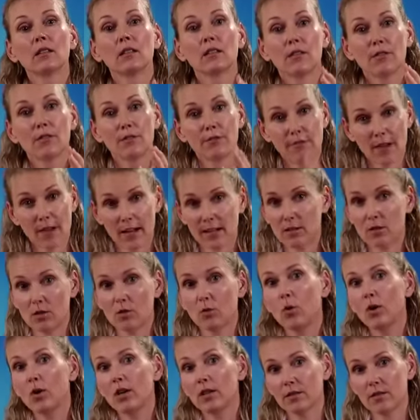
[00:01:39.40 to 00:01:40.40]
fats and
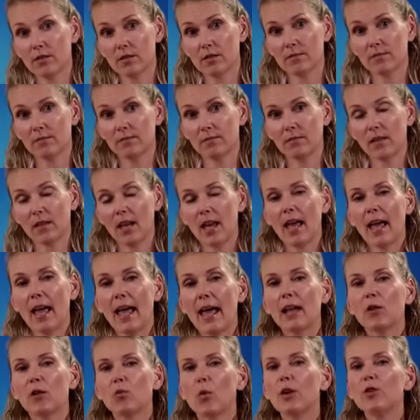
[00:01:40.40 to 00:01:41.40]
oils.
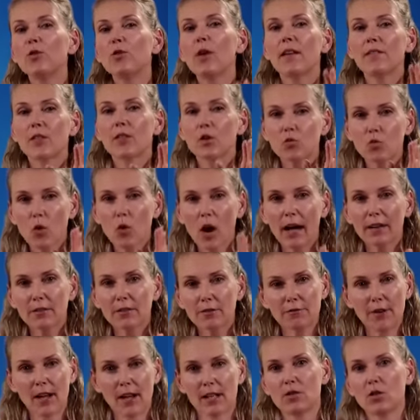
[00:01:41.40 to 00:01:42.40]
And when you have the right
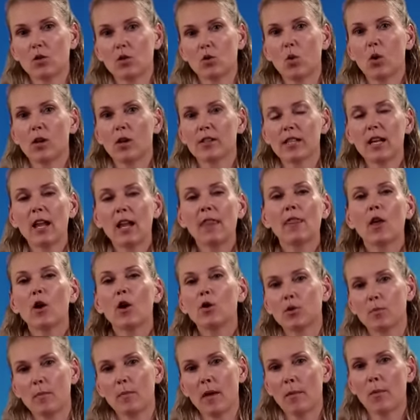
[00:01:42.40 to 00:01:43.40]
fats and oils in
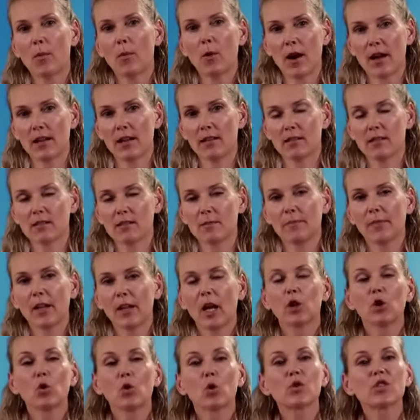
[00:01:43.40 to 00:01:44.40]
those membranes,
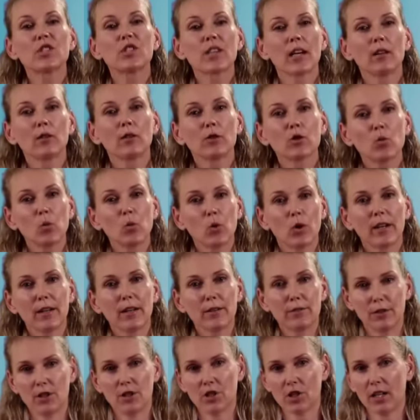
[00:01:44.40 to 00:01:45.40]
your cells work
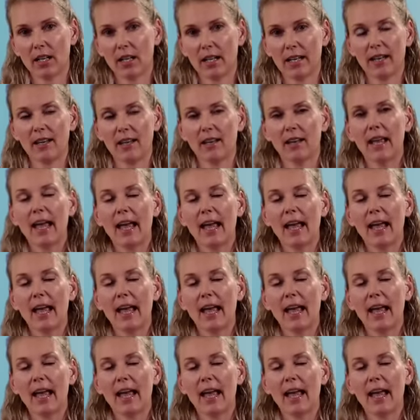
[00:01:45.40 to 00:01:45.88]
efficiently.